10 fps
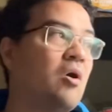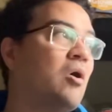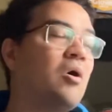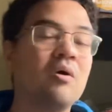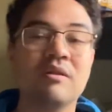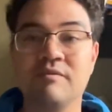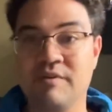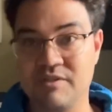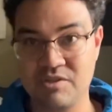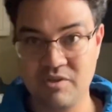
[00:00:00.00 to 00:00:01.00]
All of
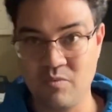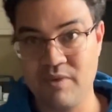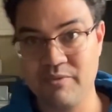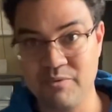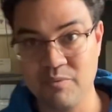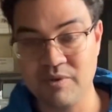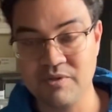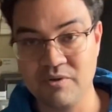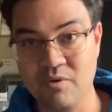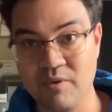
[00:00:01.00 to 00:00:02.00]
us went through what
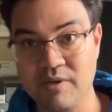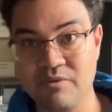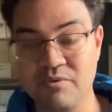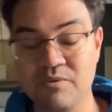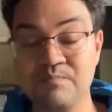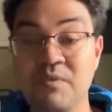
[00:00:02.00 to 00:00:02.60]
you're going through.